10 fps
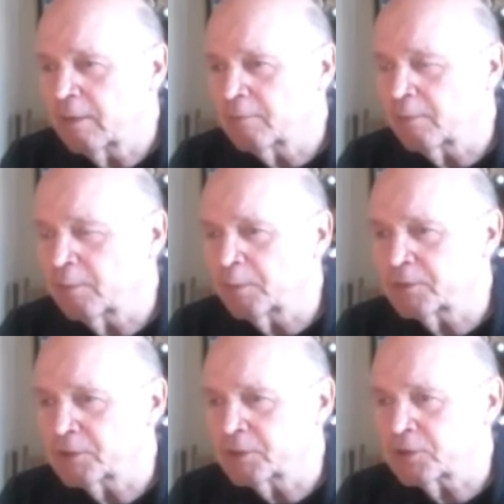from a
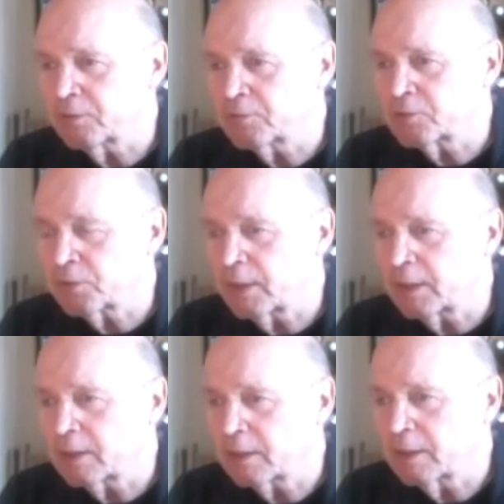position of
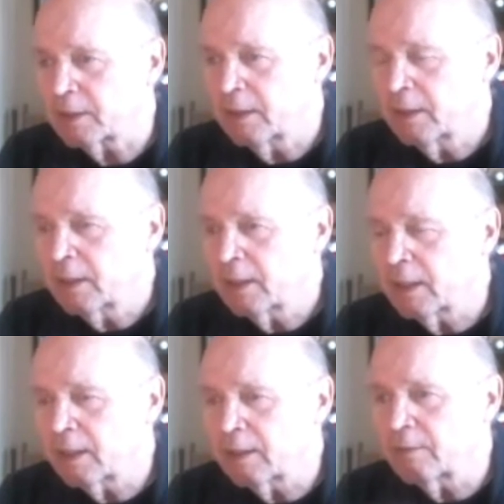strength.
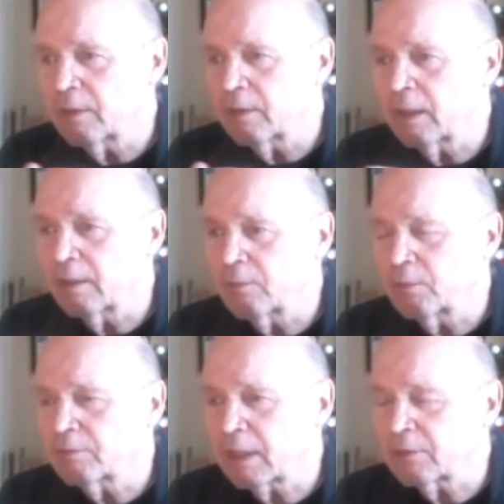And
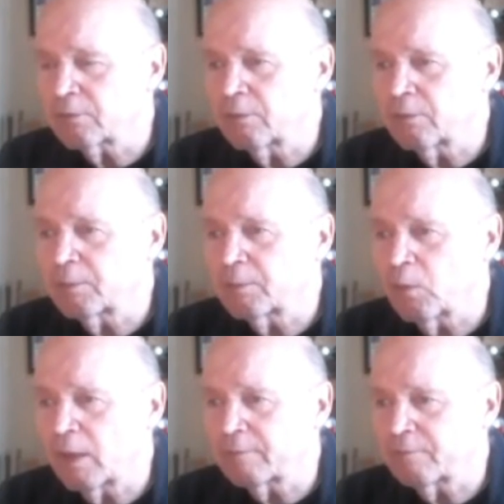we've kind of thrown up the
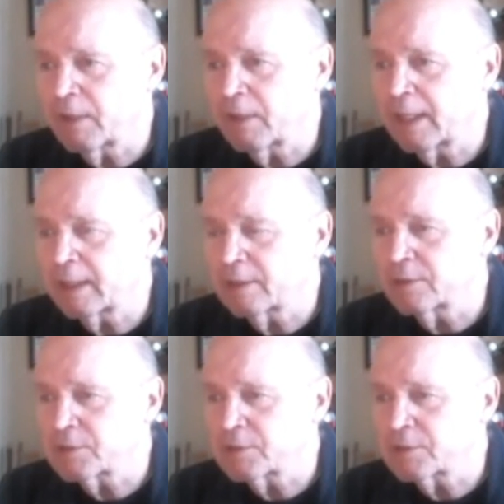white flag and